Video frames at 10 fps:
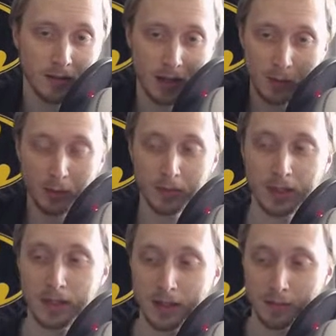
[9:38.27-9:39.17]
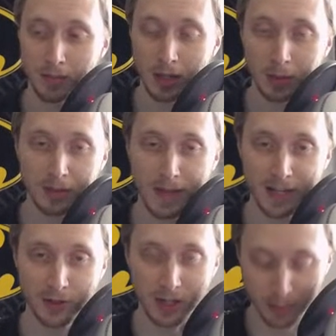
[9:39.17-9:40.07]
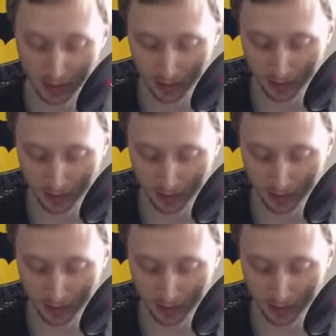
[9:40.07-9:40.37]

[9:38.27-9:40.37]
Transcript: They won't be able to match up.